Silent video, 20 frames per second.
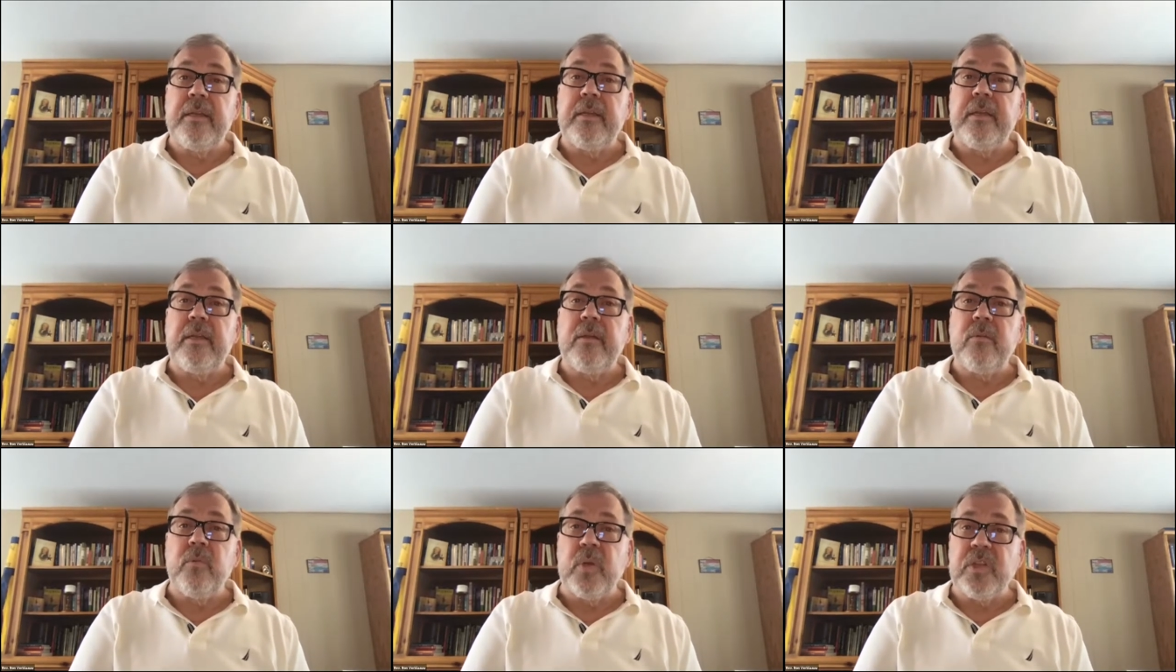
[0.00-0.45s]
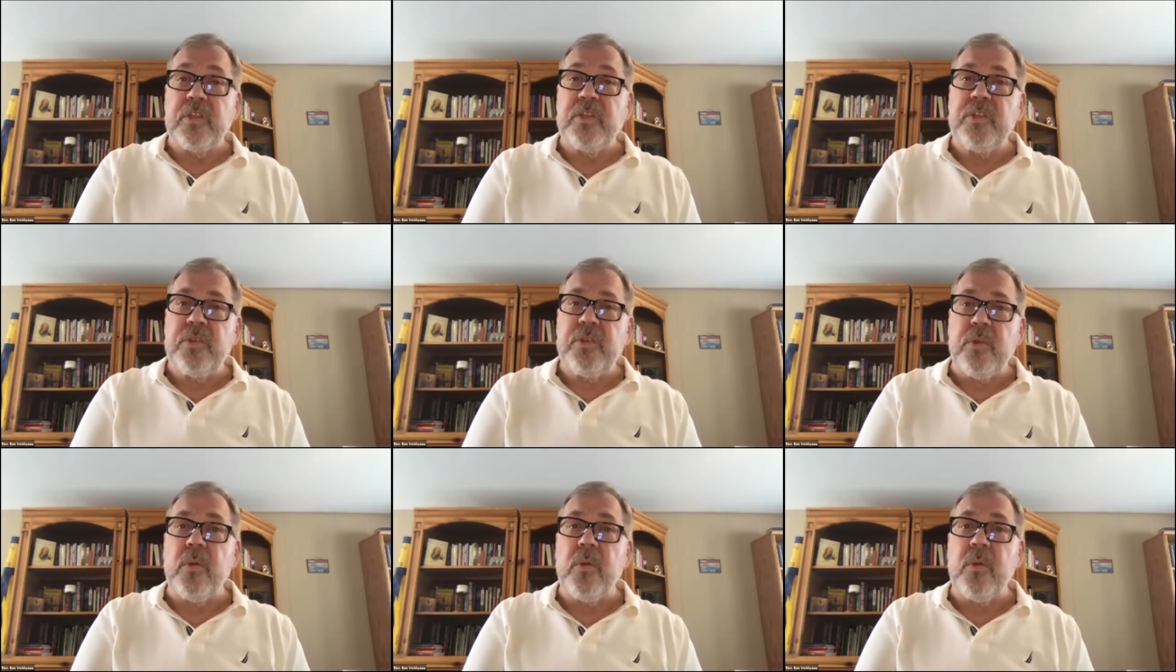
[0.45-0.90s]

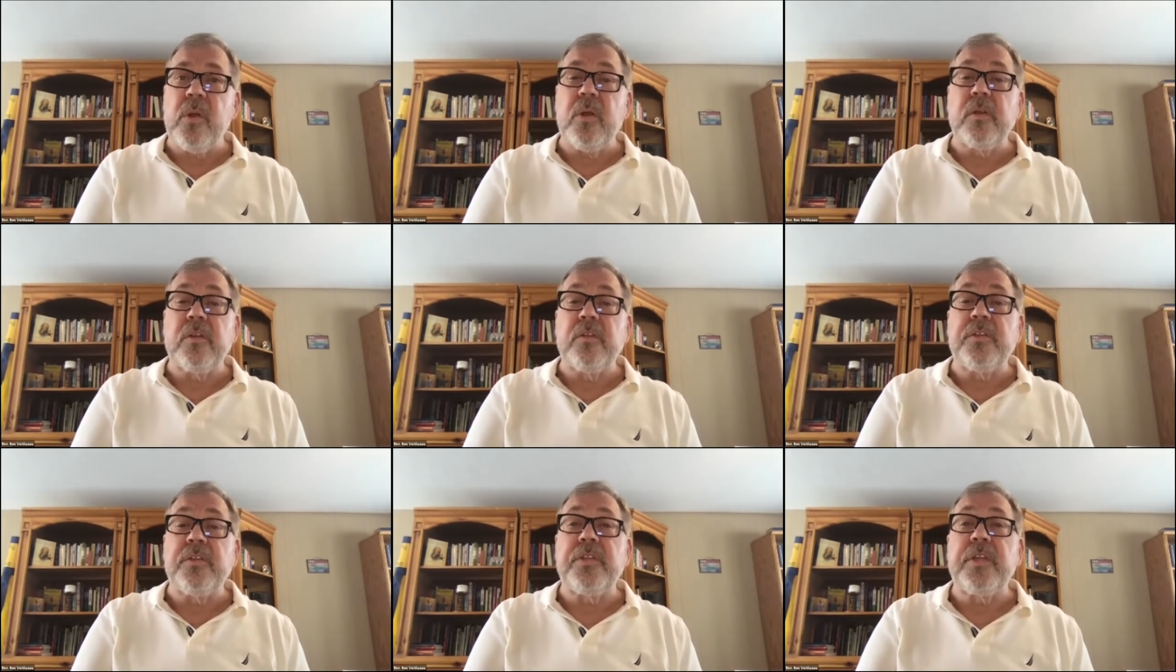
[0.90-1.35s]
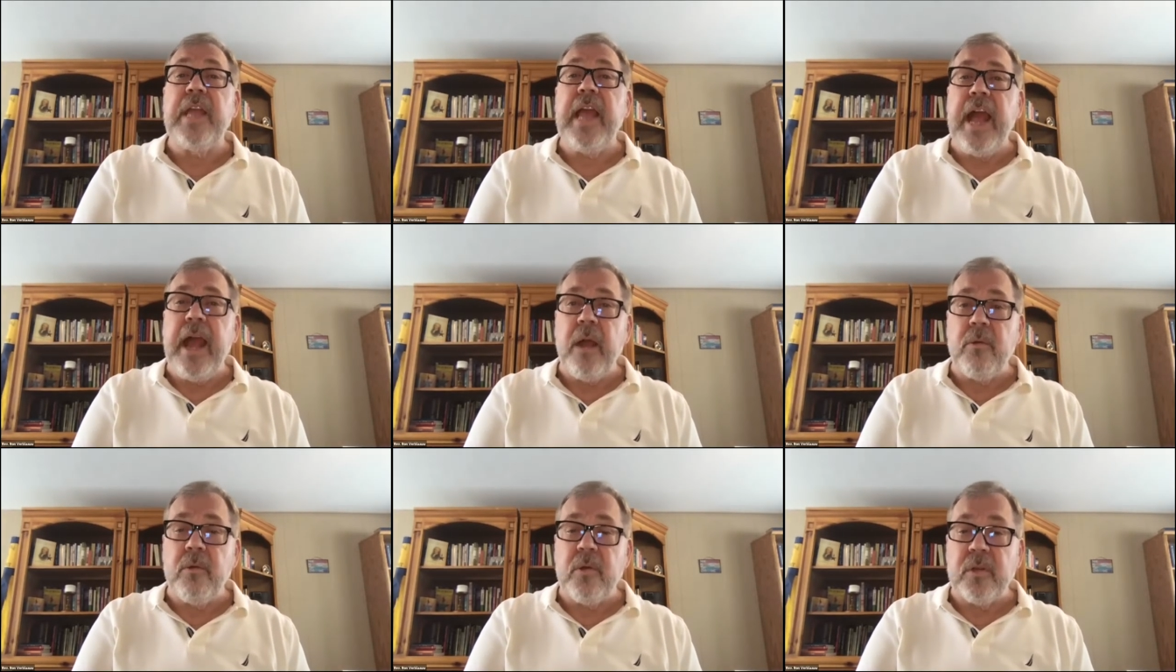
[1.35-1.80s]
restores
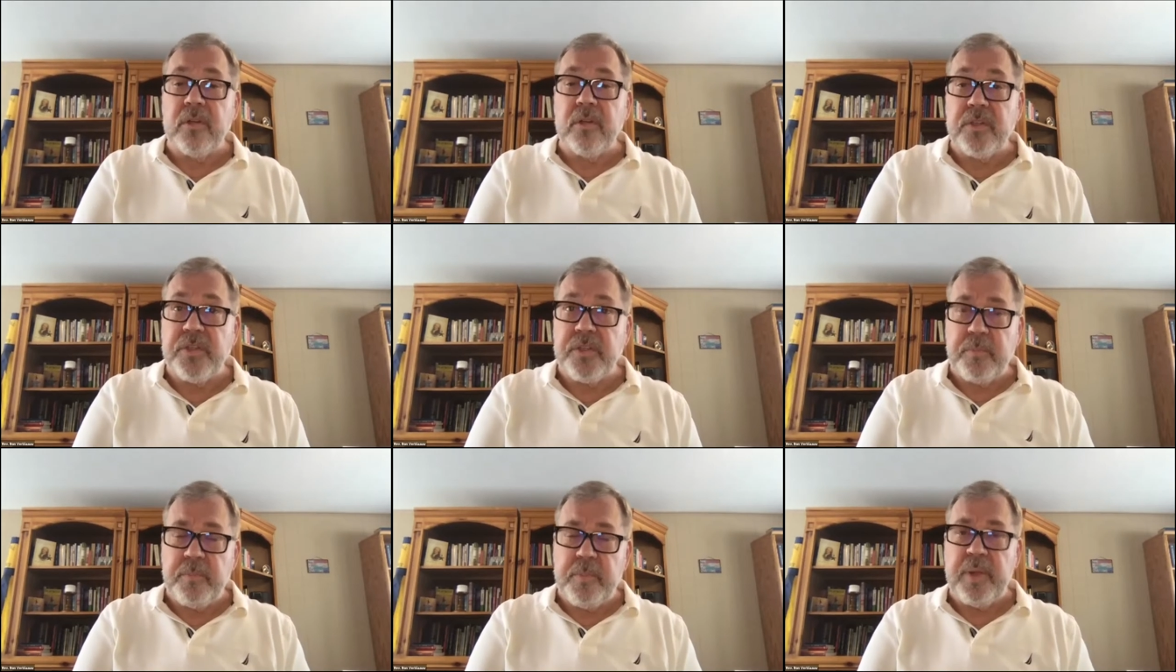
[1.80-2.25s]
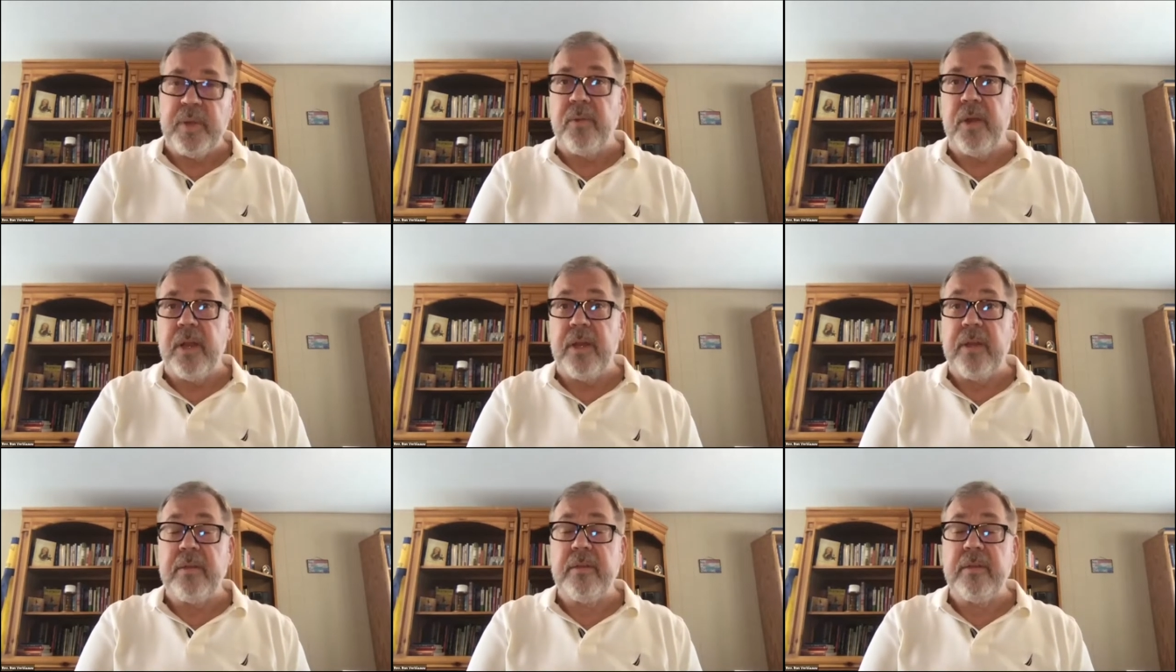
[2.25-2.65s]
our spirit